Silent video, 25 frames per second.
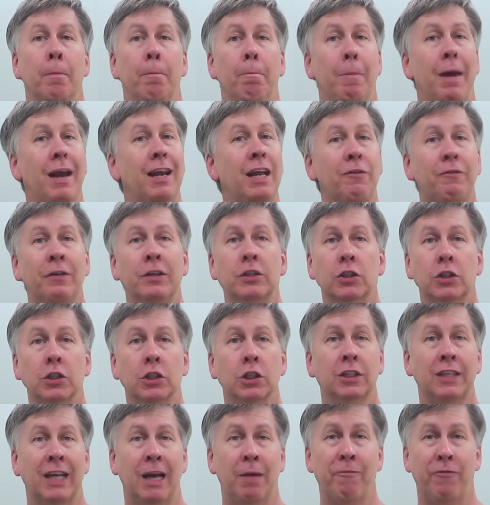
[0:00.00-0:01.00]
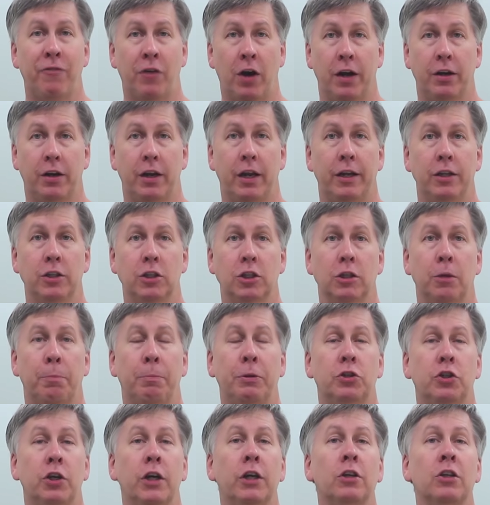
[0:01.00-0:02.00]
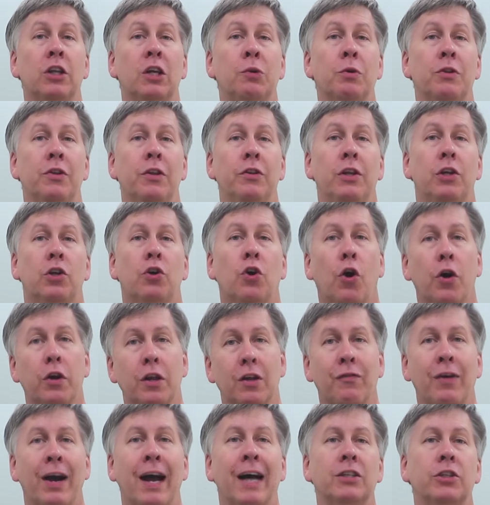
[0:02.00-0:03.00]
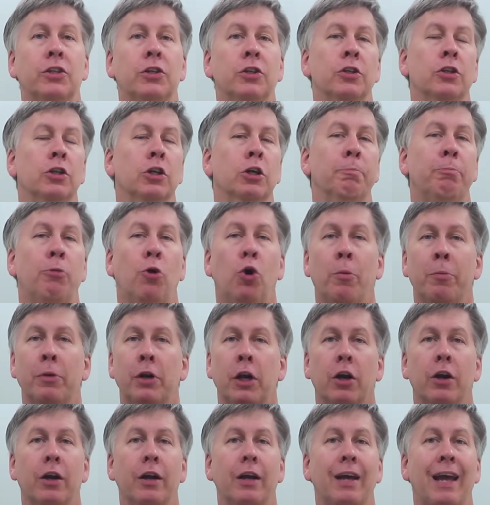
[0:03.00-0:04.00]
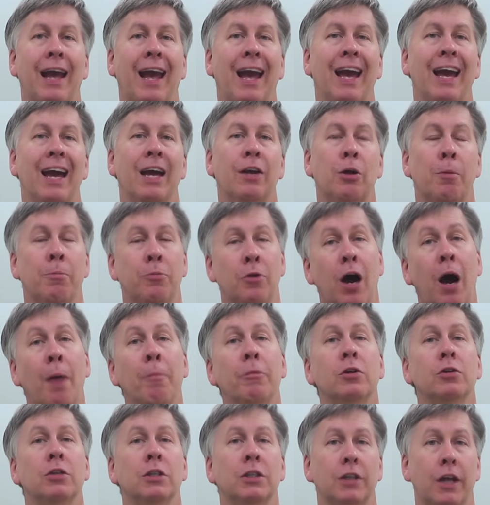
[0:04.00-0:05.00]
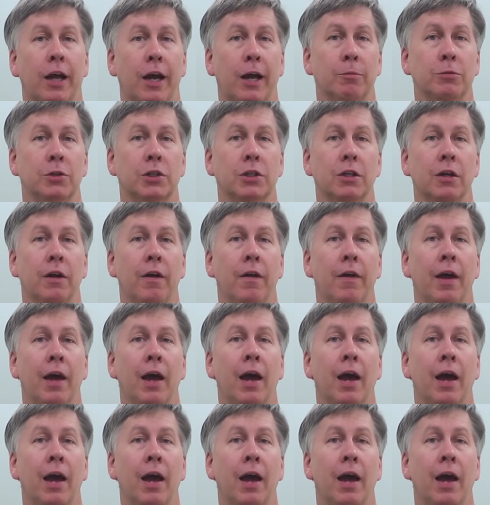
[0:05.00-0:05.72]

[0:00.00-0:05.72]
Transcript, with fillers: Many physical exam findings, particularly within the cardiovascular, pulmonary, and abdominal exams,